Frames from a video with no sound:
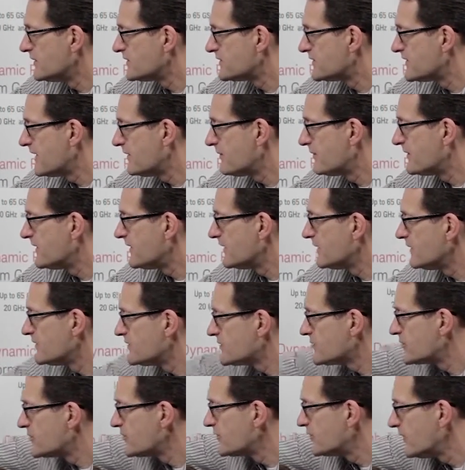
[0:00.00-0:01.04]
The same thing
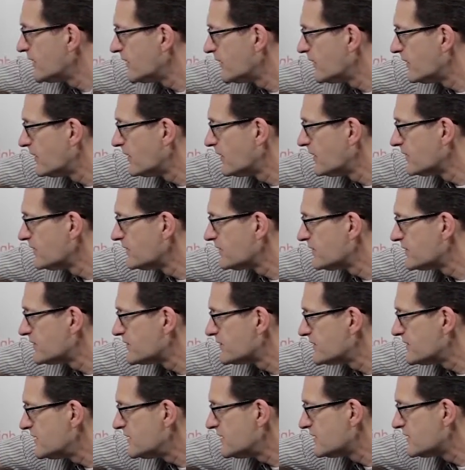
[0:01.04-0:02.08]
is true here.
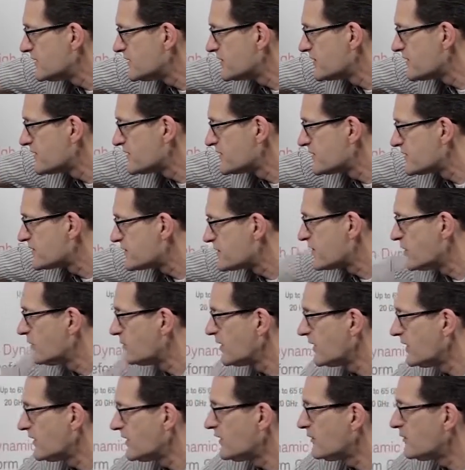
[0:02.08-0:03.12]
Just need to adjust the
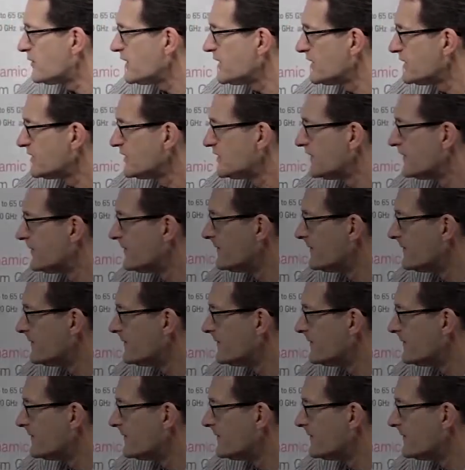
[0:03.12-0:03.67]
scope a little bit.